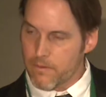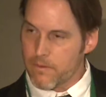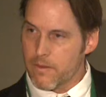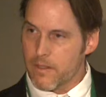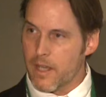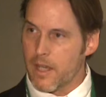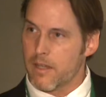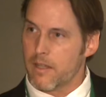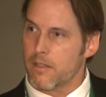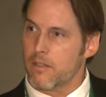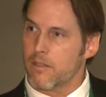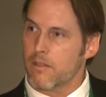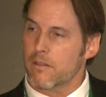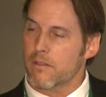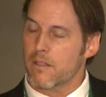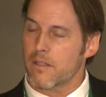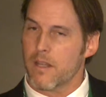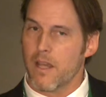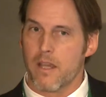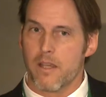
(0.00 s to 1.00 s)
that
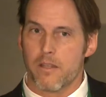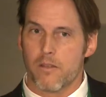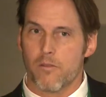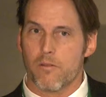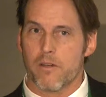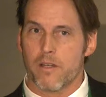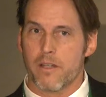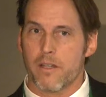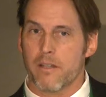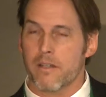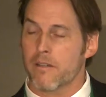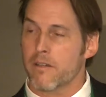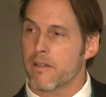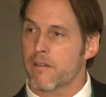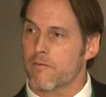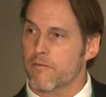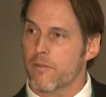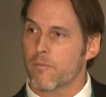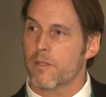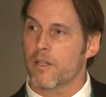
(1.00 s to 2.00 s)
today you are
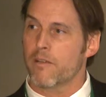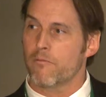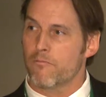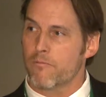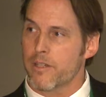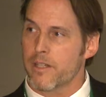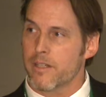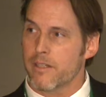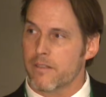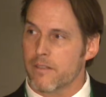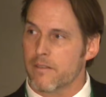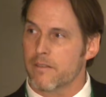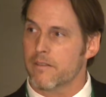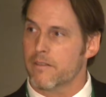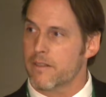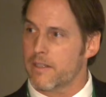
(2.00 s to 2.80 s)
hearing from a real